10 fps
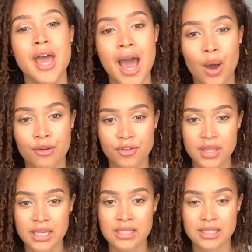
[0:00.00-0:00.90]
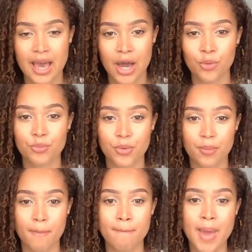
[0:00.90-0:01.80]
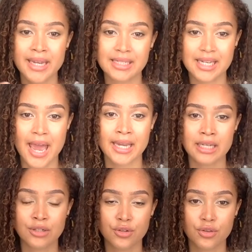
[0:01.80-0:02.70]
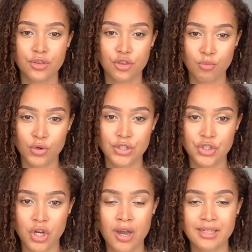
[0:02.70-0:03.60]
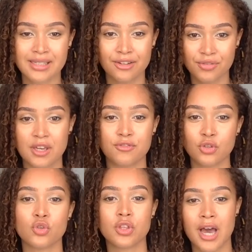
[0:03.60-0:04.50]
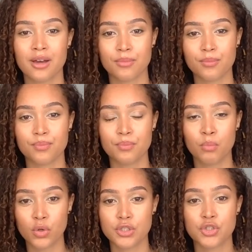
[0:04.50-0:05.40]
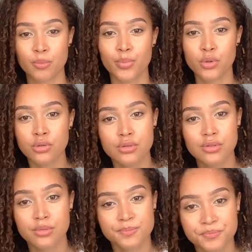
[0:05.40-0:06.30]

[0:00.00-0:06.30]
however these help maintain the moisture instead of giving you that moisture boost.